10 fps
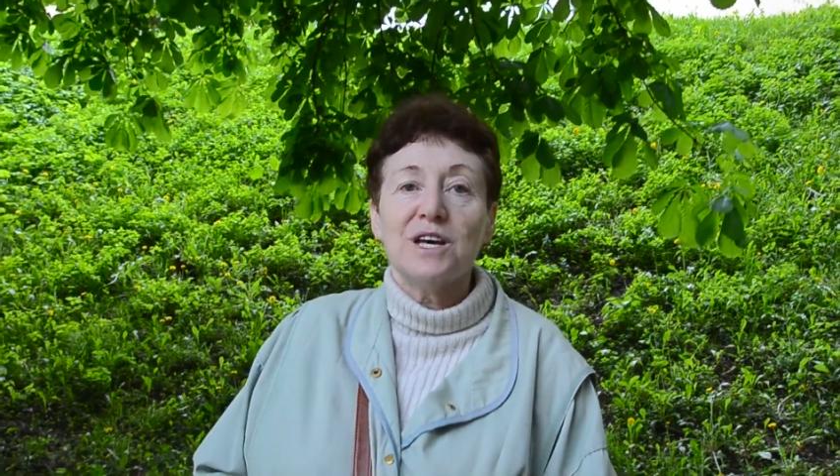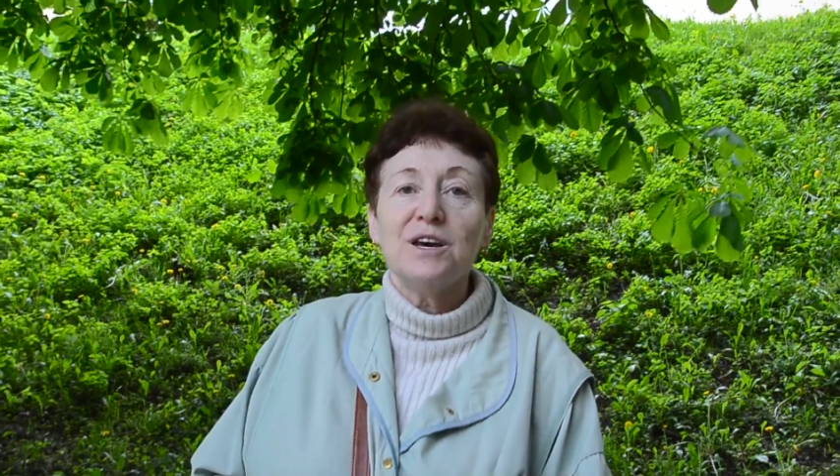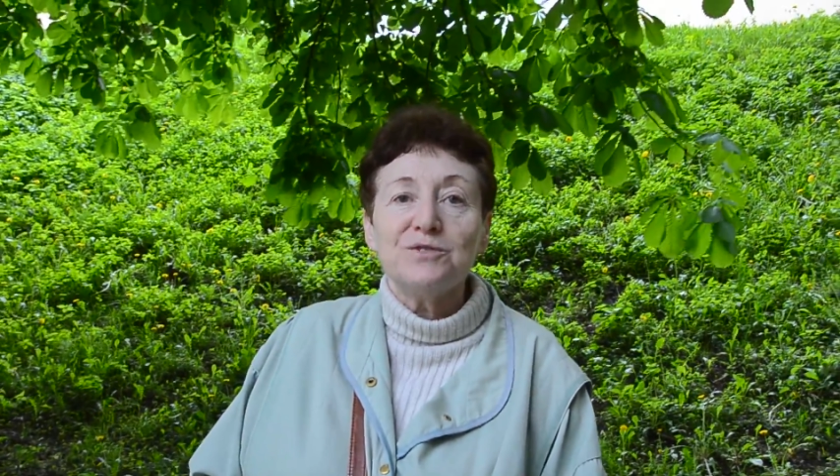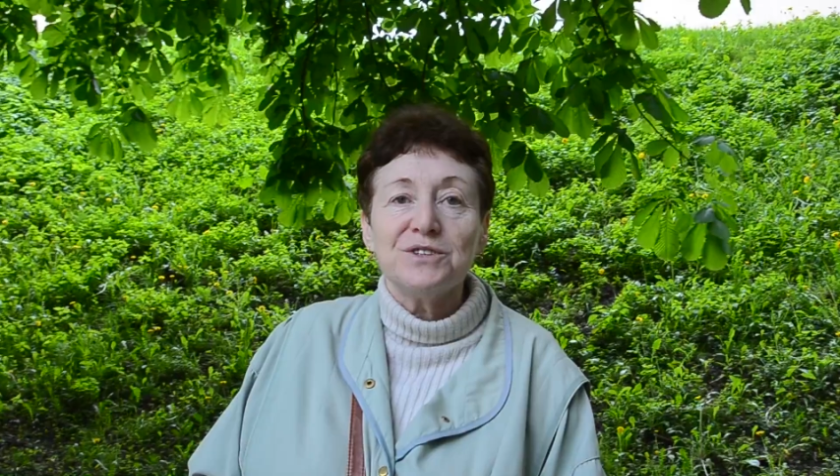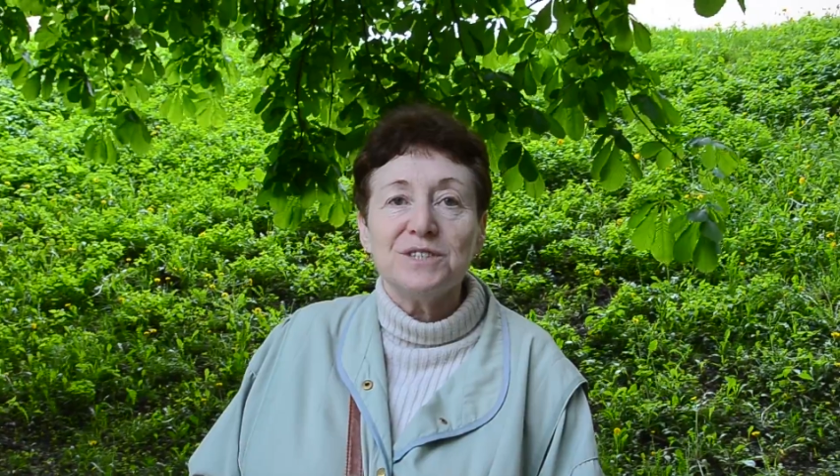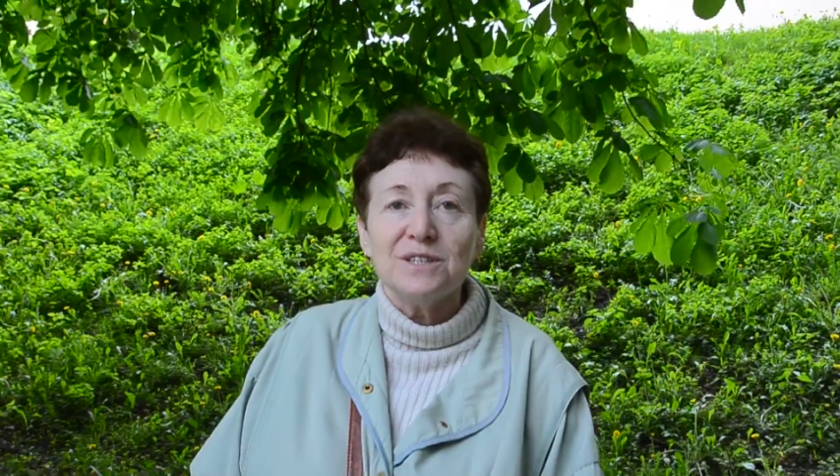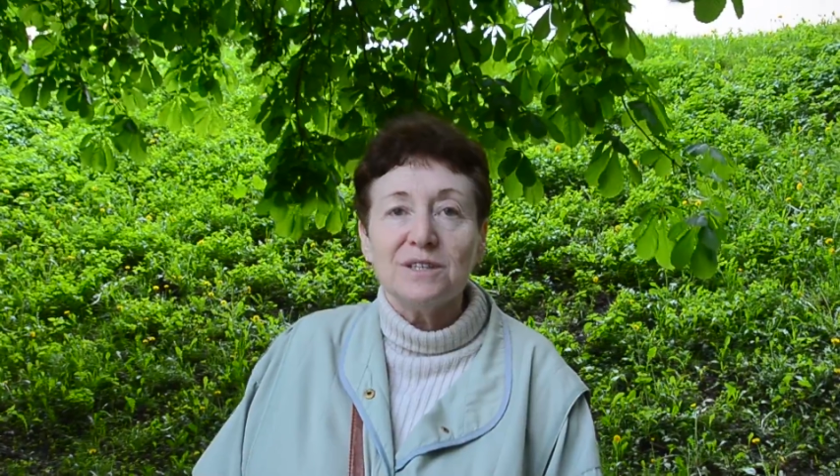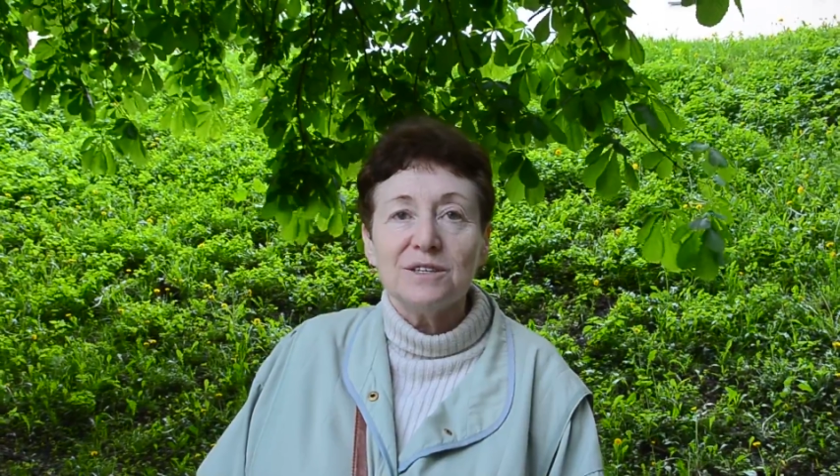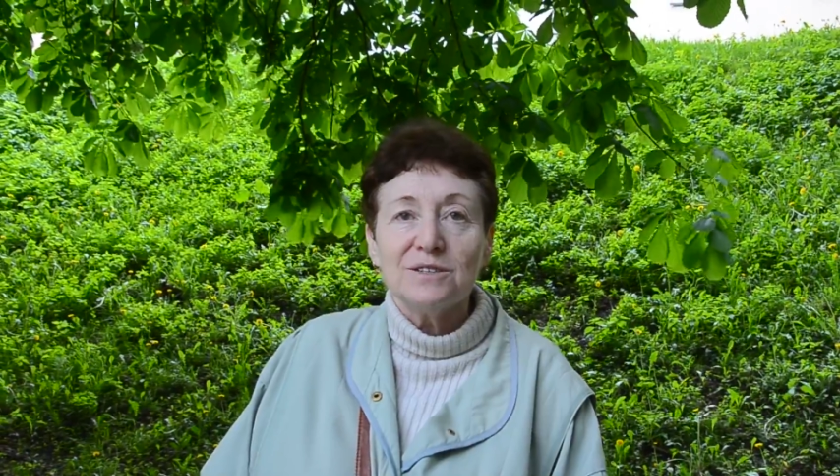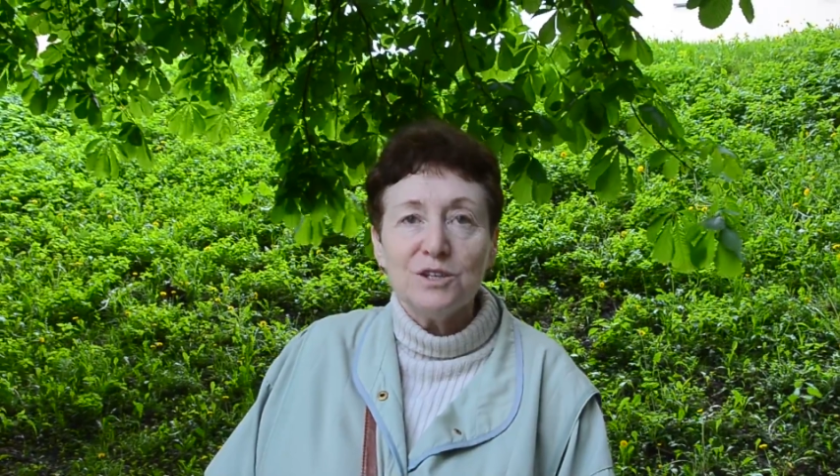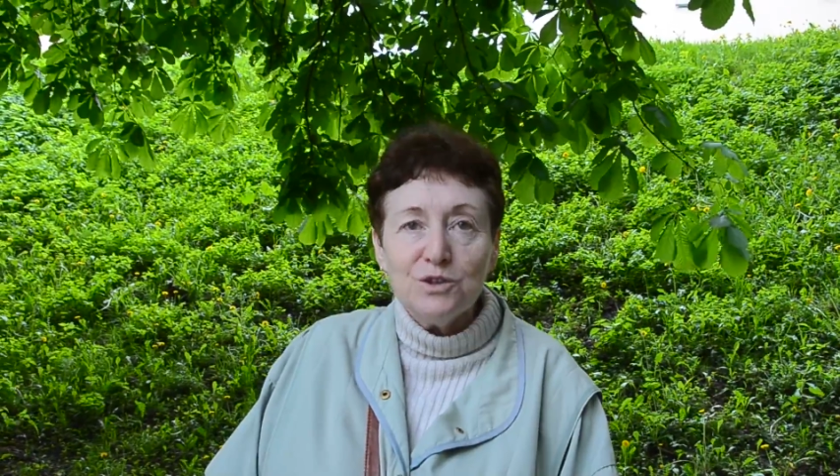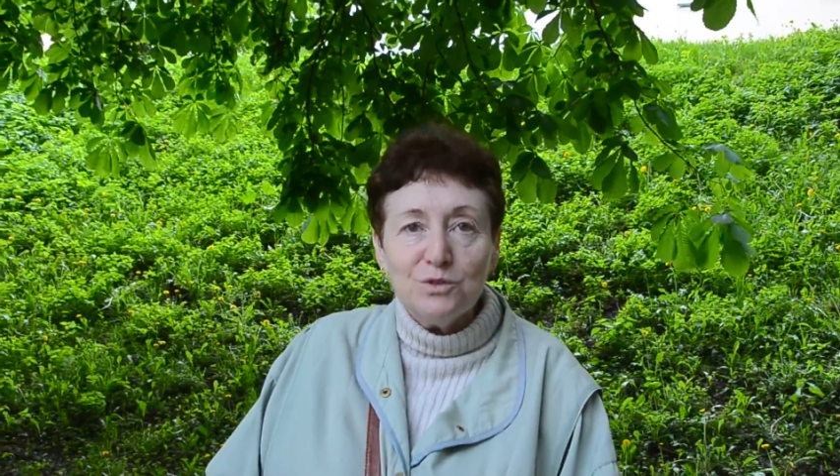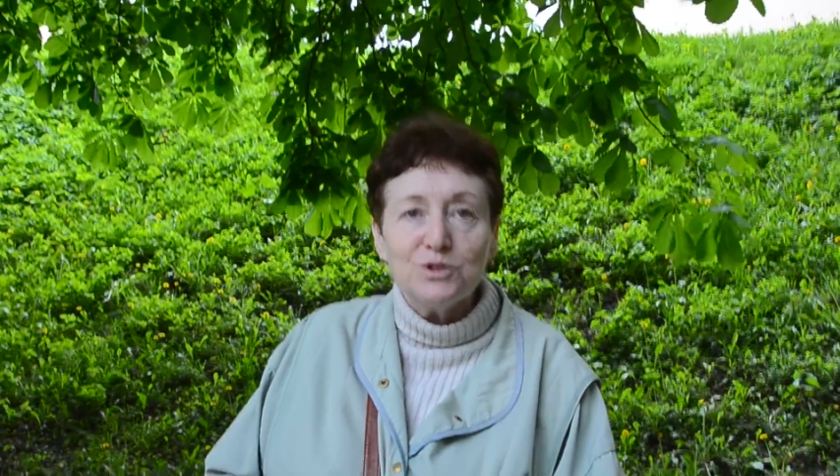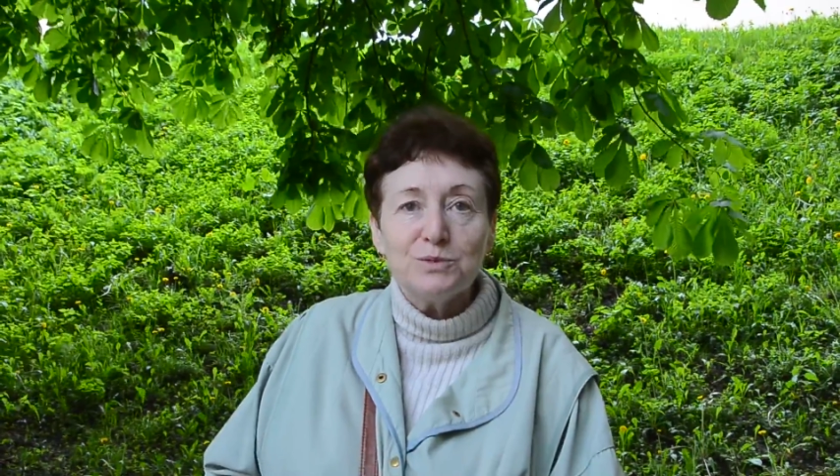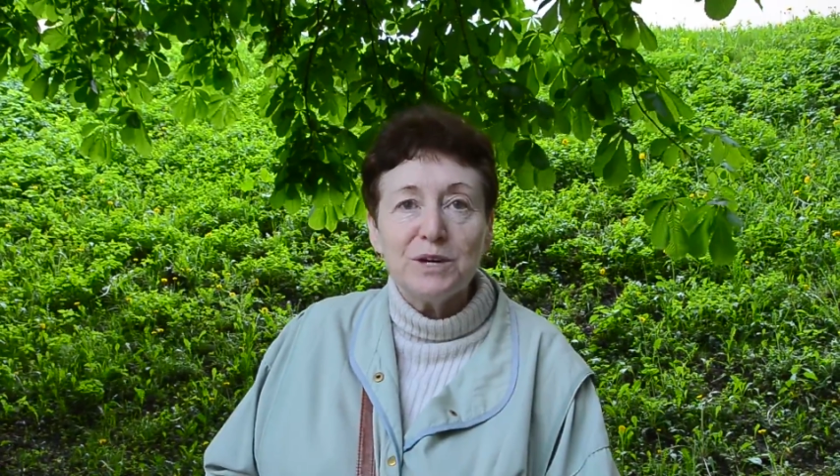everything, the
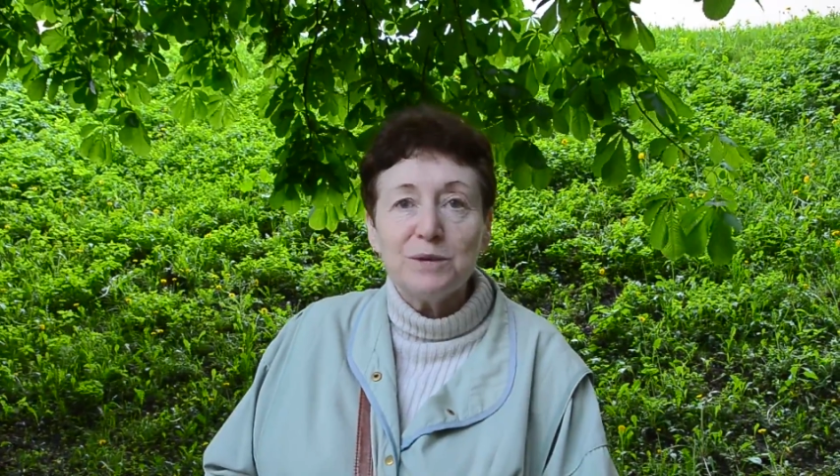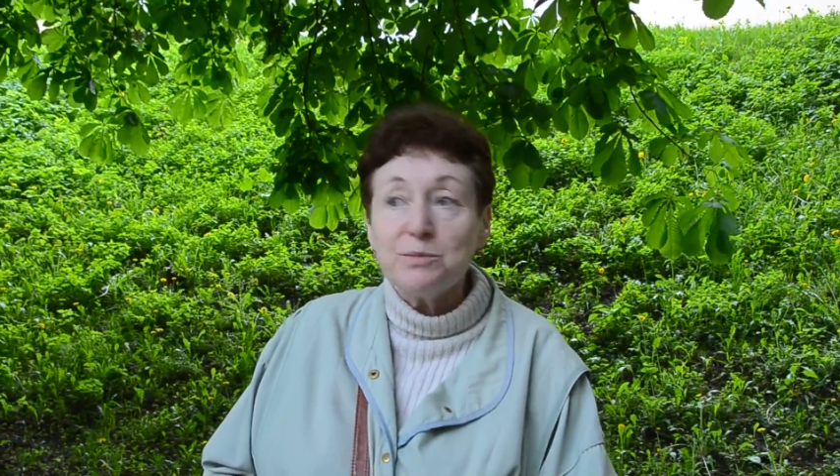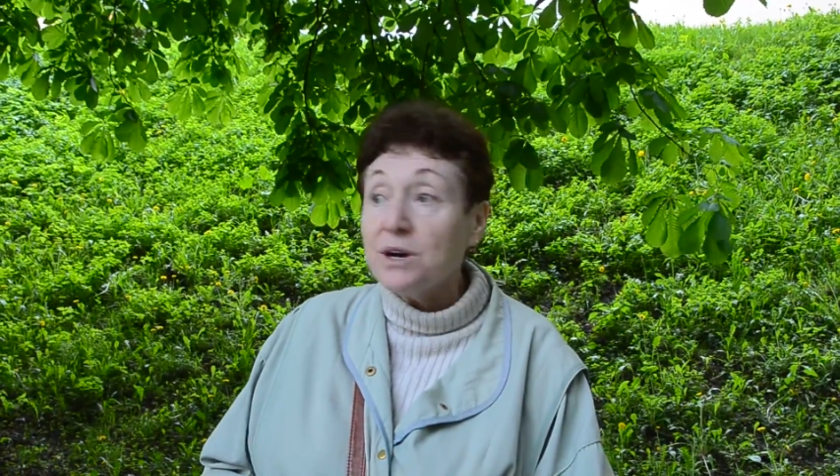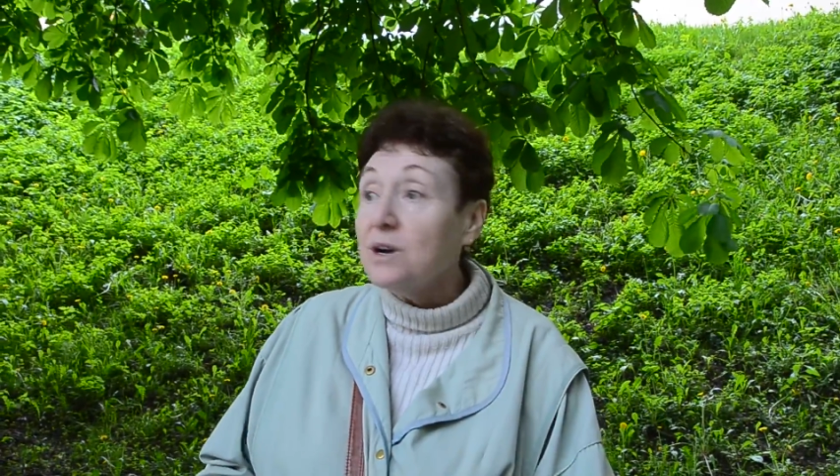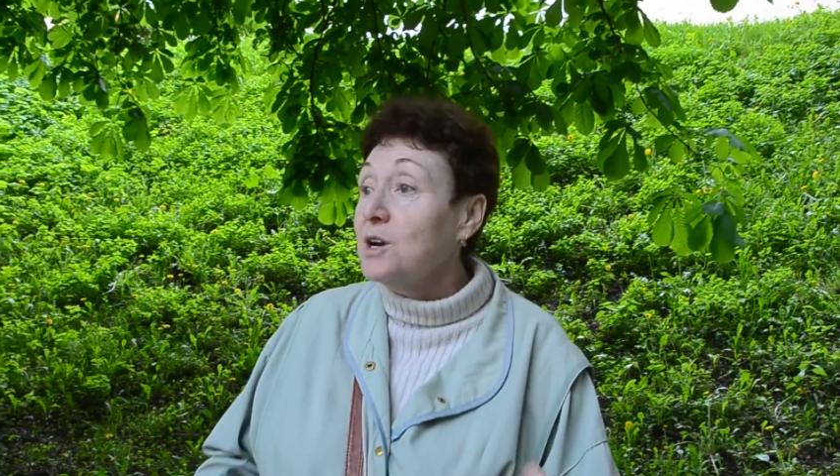newspaper.